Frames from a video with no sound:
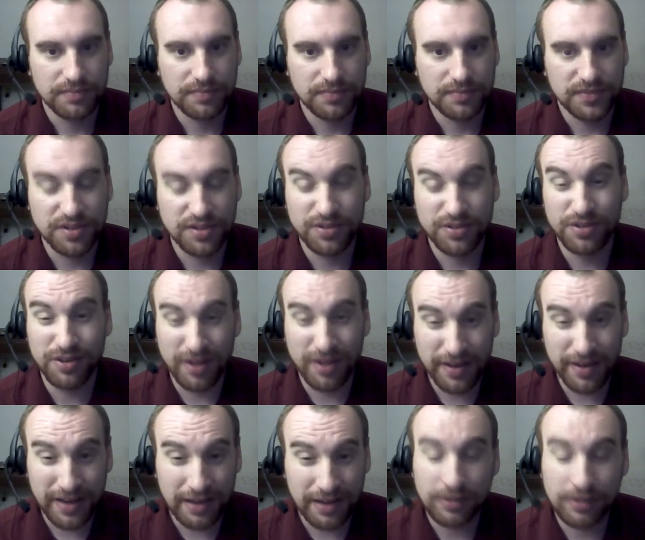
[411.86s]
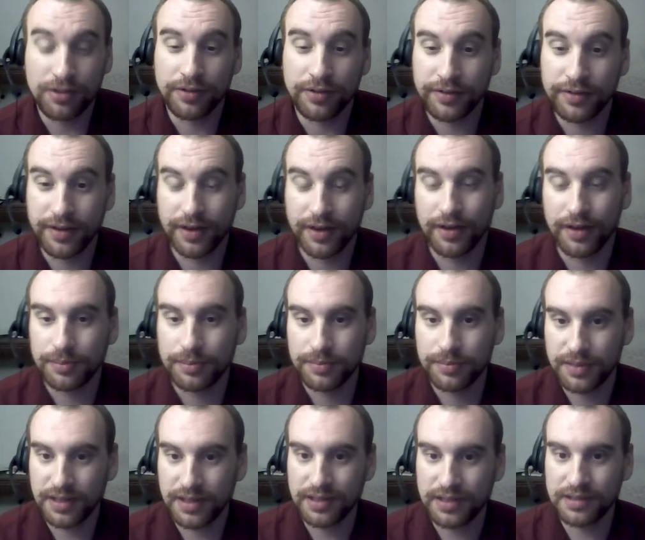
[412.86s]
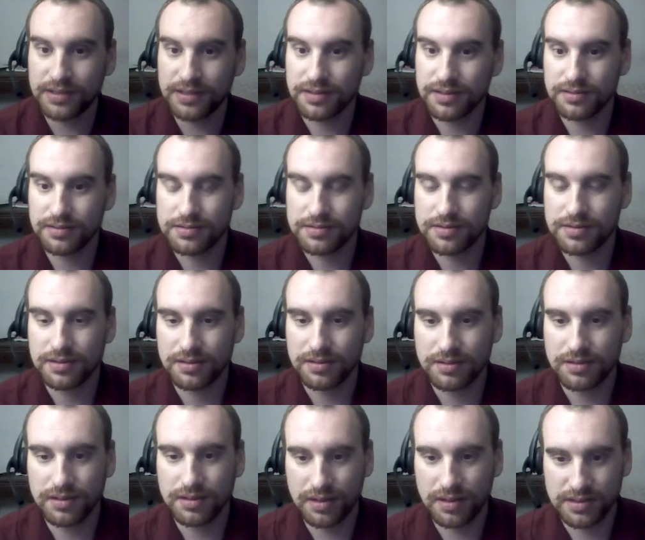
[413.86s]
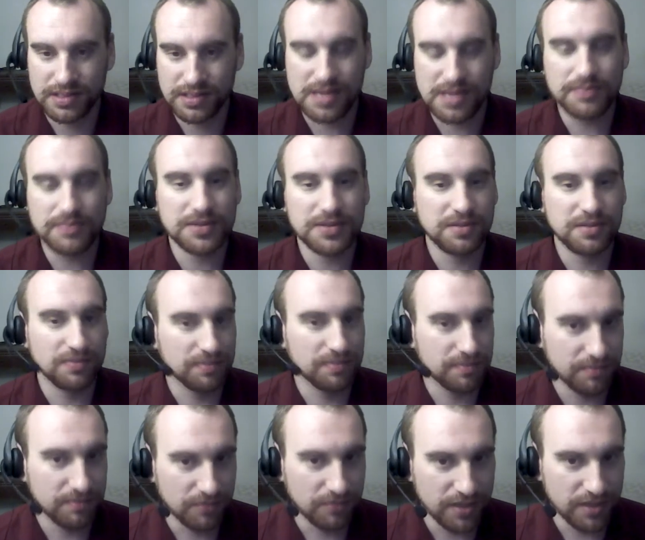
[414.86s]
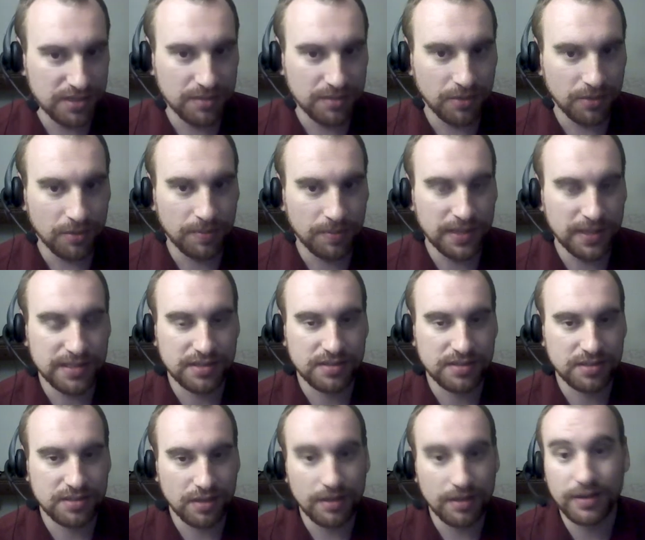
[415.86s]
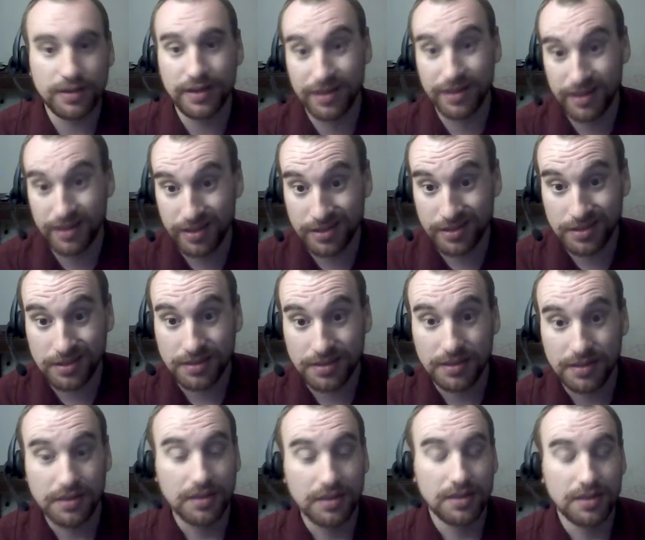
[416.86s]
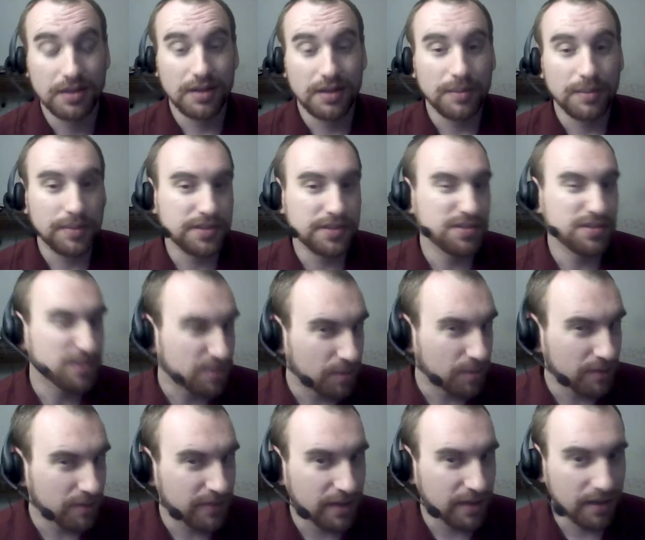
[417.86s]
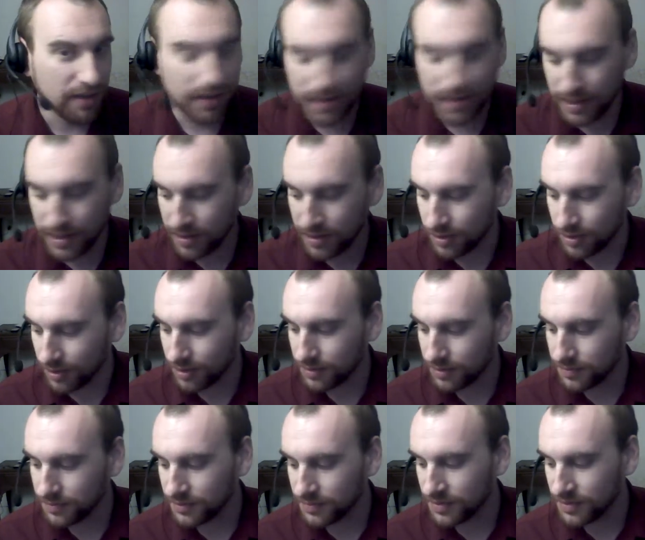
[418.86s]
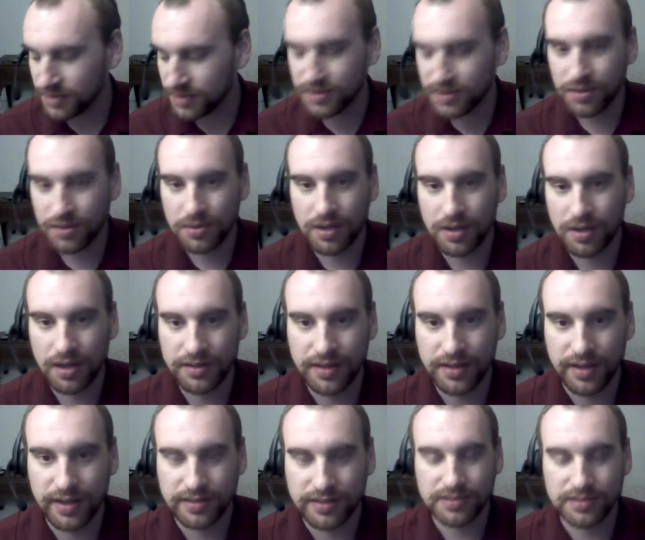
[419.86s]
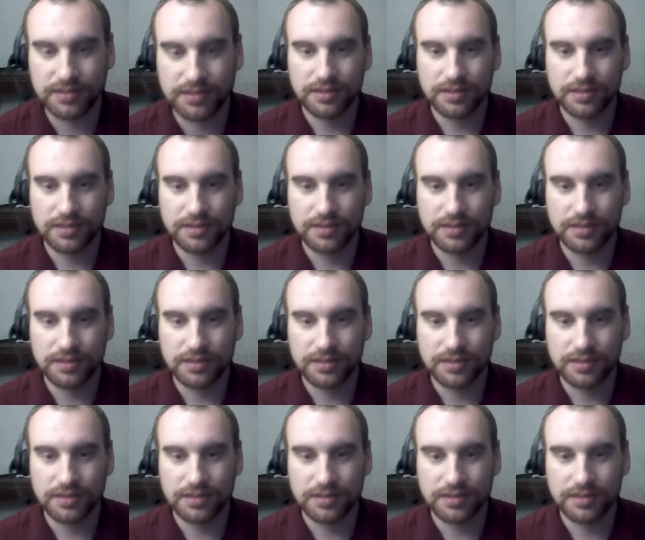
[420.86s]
So you're unanchored there. It seems reasonable place to start, and it is, but you're sort of unanchored. There's no context